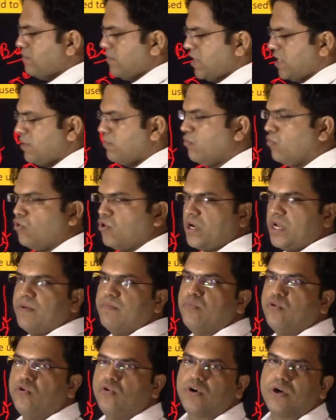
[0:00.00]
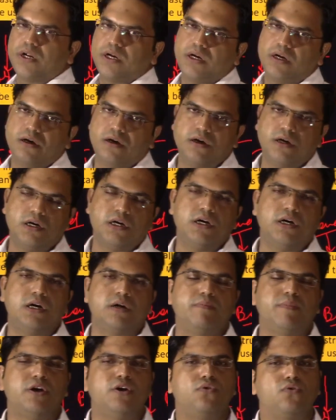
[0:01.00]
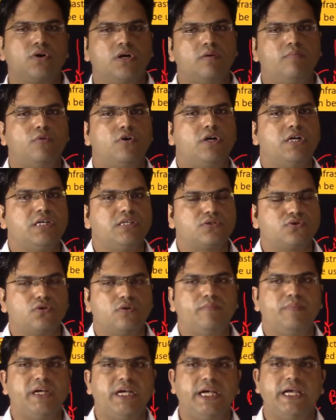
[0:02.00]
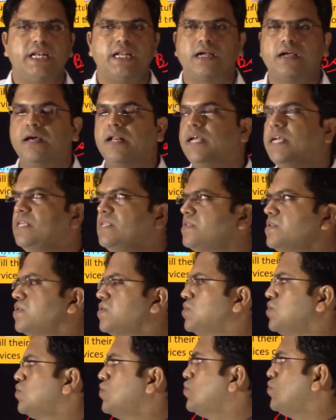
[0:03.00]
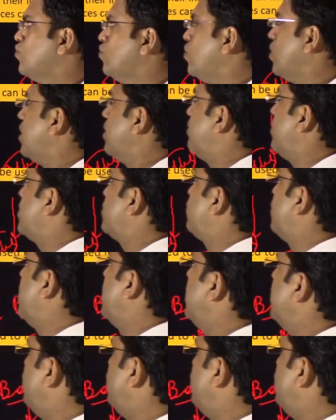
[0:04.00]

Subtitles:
but more and more urban local bodies should be encouraged too, but only